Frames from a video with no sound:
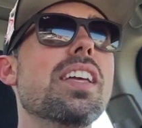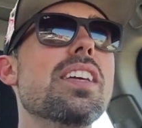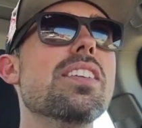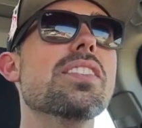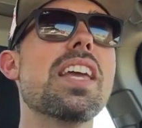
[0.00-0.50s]

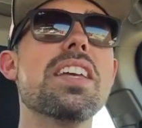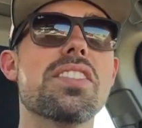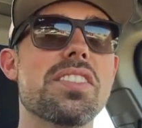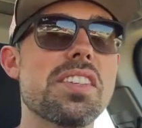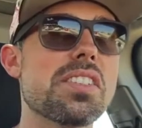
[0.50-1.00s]
is a
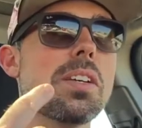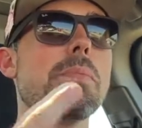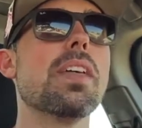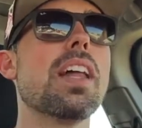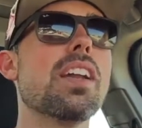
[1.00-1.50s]

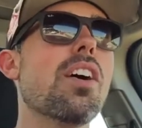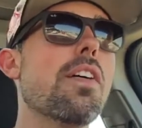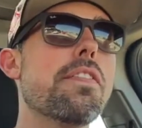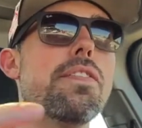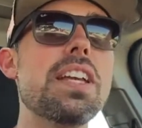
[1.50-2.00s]
system that it
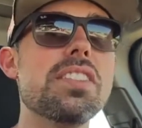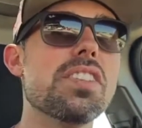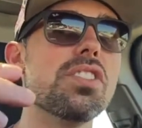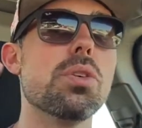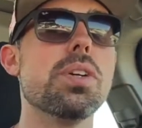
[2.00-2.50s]
all feeds
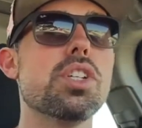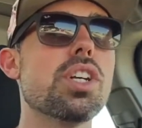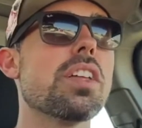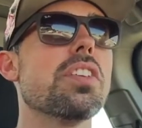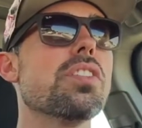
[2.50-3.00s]
into
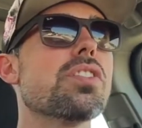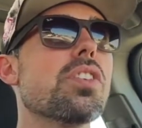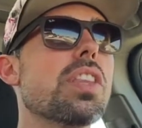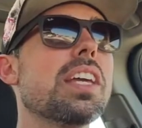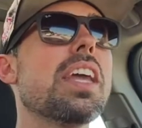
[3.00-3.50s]
each other,
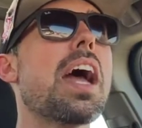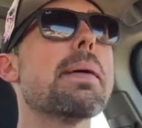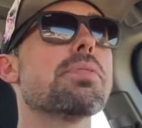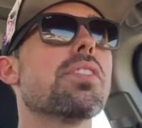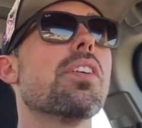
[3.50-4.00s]
so the
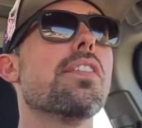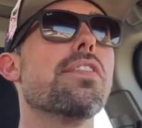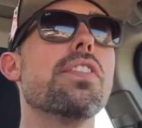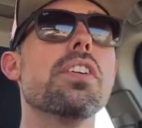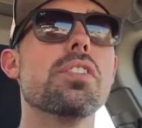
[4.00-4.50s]
gaps are all
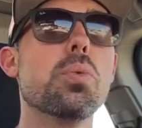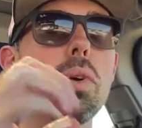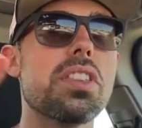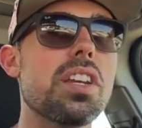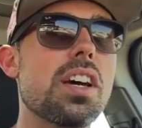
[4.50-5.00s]
filled
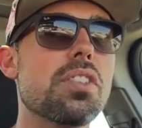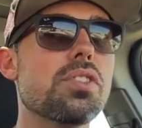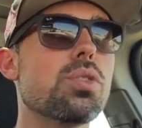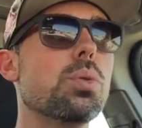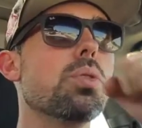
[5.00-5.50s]
with another
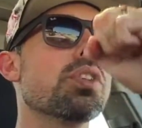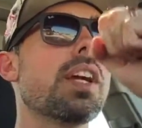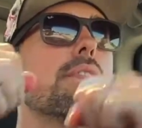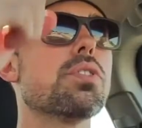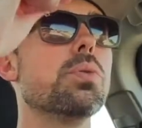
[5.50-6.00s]
tool.
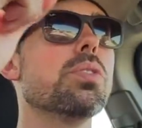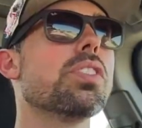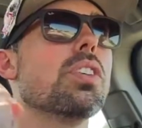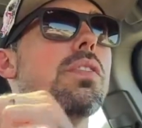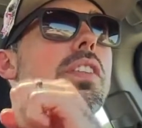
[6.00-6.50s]
You have tools
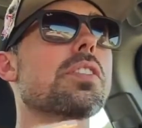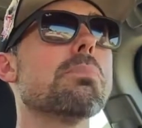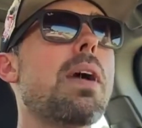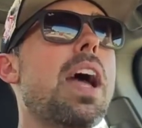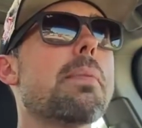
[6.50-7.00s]
all over this
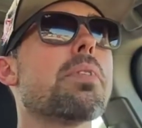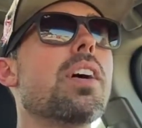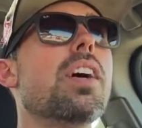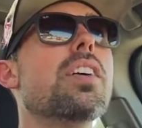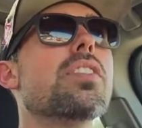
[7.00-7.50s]
map.
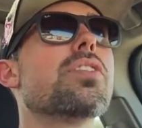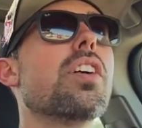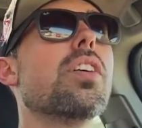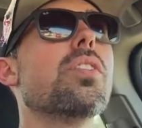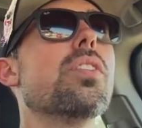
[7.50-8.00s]

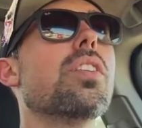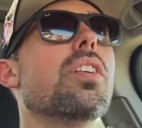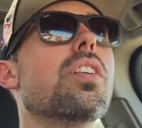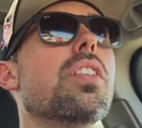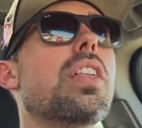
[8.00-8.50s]
So
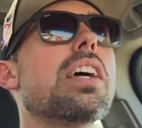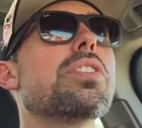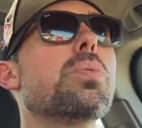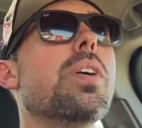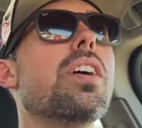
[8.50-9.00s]

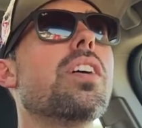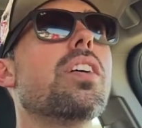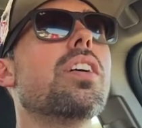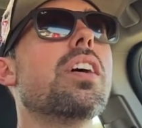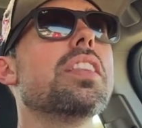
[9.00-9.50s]
that's
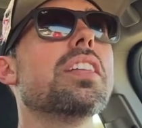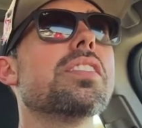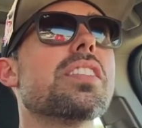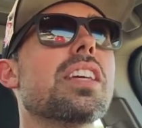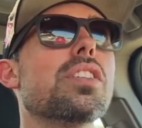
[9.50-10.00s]
where I think
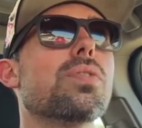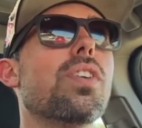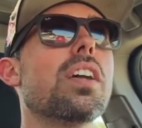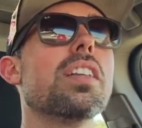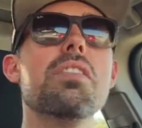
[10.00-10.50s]
this thing is
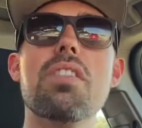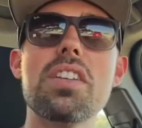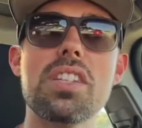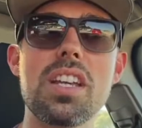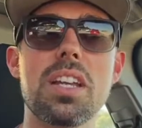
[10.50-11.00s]
finally
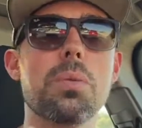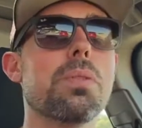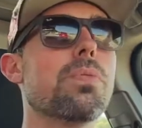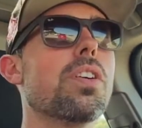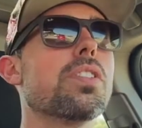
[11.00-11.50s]
resonating
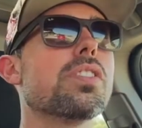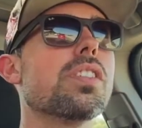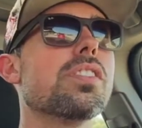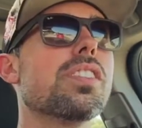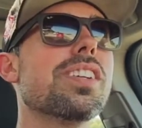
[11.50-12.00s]
with folks,
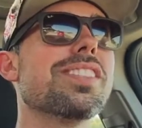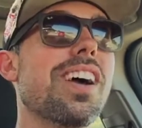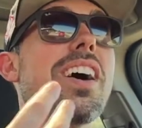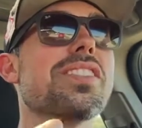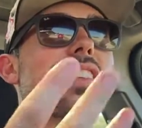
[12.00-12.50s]
and it's
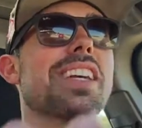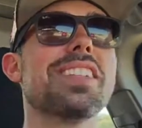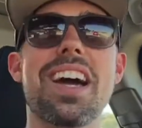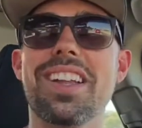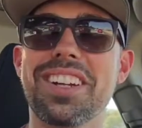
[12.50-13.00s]
us like
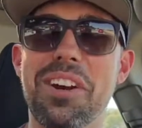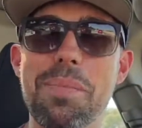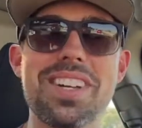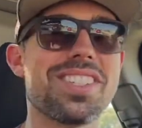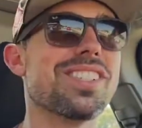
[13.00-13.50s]
dialing our
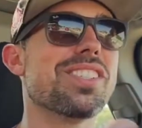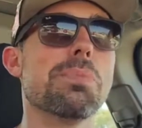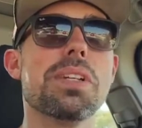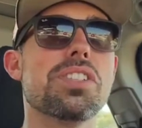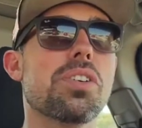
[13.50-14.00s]
message, to
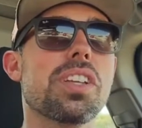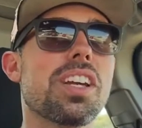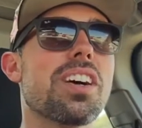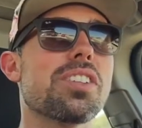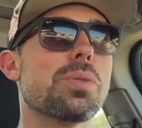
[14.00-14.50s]
be totally
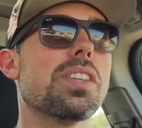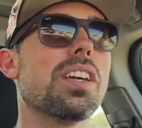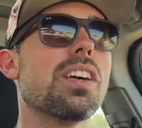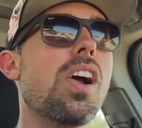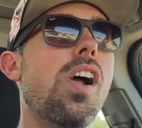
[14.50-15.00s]
honest with
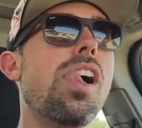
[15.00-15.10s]
you.